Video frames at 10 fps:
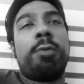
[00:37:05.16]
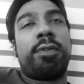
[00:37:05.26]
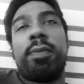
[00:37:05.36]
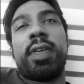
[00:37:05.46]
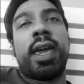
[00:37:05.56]

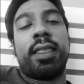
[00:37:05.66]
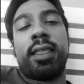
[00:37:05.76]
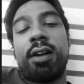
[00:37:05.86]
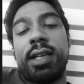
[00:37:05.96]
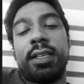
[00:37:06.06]
from there. And then
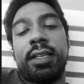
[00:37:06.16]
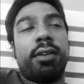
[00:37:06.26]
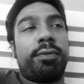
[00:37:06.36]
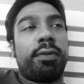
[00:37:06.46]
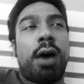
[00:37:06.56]

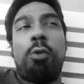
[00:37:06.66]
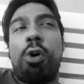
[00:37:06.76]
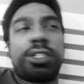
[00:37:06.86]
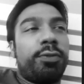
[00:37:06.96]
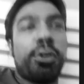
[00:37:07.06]
I
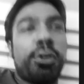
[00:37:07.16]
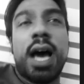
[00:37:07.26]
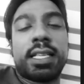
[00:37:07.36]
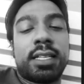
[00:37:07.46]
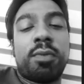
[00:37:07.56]
washed a few
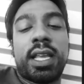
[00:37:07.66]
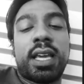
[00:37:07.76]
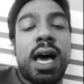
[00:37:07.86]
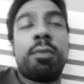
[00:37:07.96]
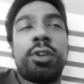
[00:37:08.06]
cars at a Mighty
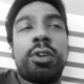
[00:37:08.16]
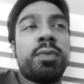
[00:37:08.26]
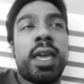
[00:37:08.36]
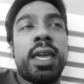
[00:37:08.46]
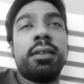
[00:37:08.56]
Car Mods
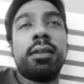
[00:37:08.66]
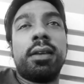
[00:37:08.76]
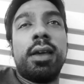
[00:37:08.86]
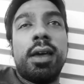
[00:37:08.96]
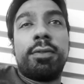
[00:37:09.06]
meet
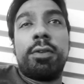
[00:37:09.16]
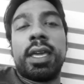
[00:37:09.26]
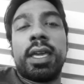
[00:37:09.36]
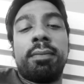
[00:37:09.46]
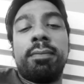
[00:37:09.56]
for
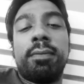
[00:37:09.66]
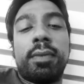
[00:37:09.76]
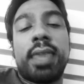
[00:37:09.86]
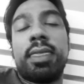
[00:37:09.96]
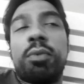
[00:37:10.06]
him
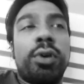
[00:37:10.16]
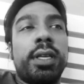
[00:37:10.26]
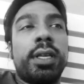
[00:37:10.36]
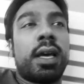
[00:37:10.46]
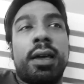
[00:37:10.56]
and the
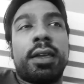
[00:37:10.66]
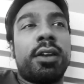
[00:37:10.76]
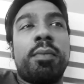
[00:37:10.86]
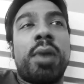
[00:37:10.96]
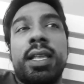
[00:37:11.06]
boys, you know,
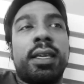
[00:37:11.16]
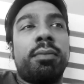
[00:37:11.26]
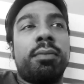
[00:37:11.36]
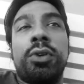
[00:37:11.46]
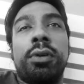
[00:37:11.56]
Marty and
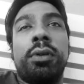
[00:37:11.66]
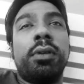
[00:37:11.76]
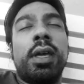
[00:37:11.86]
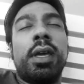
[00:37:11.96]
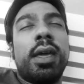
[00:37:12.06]
Moog,
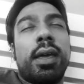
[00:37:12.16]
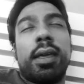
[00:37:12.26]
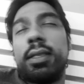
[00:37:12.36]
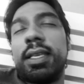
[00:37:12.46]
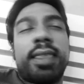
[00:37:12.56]

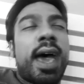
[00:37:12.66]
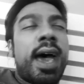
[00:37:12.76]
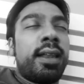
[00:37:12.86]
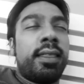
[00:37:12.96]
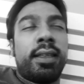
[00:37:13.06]
did
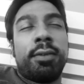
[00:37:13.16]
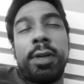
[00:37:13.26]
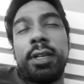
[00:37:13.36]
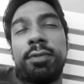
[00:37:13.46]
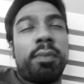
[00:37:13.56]
that, and then it
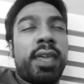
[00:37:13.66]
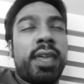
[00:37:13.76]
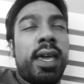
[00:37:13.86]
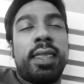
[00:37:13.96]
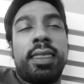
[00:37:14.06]
went from
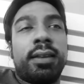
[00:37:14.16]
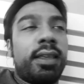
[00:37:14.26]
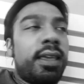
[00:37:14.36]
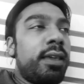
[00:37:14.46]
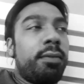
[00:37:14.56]
there. Then
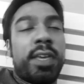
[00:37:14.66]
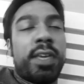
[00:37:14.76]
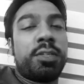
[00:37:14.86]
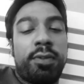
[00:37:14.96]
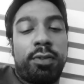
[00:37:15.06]
he
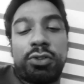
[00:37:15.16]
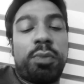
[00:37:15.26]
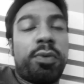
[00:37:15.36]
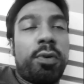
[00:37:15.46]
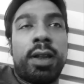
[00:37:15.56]
messaged me for the
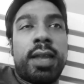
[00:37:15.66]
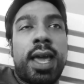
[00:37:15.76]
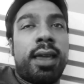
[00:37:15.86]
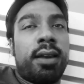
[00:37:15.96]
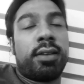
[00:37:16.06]
Super one
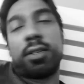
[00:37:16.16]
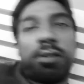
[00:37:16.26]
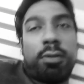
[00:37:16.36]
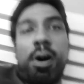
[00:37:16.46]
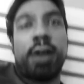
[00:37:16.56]
day, and I was like, oh,
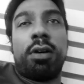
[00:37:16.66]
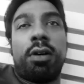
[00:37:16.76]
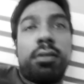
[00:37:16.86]
why not